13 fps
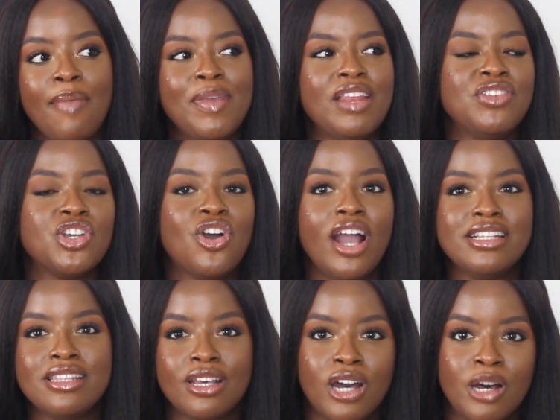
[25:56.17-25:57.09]
I mean, if she got
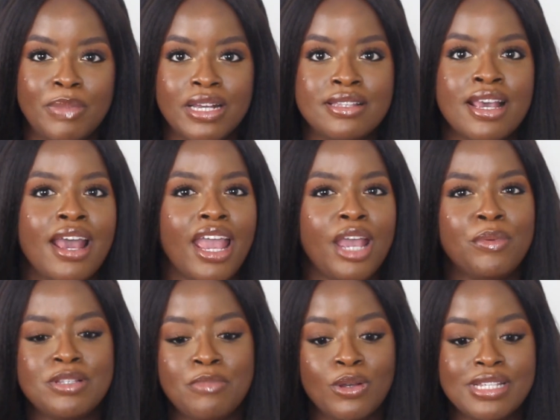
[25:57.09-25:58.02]
into the cupboards, it
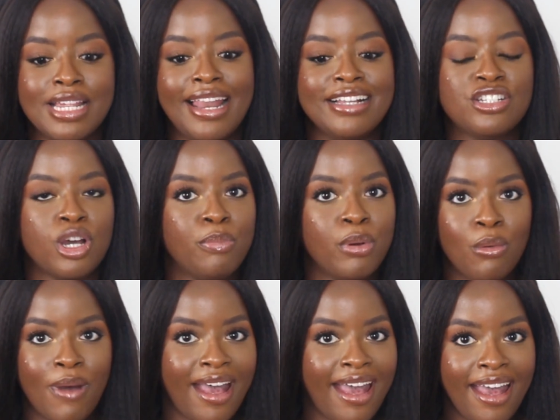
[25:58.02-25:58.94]
was mostly like
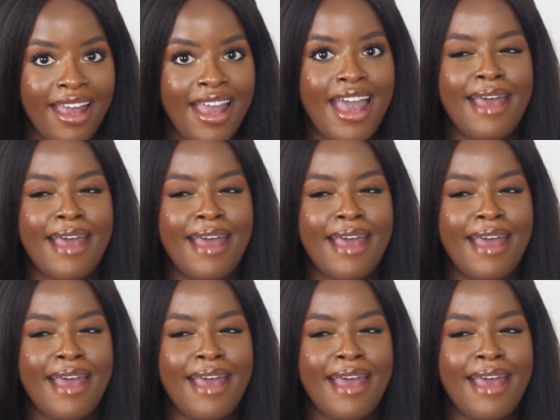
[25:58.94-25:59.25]
Tupperware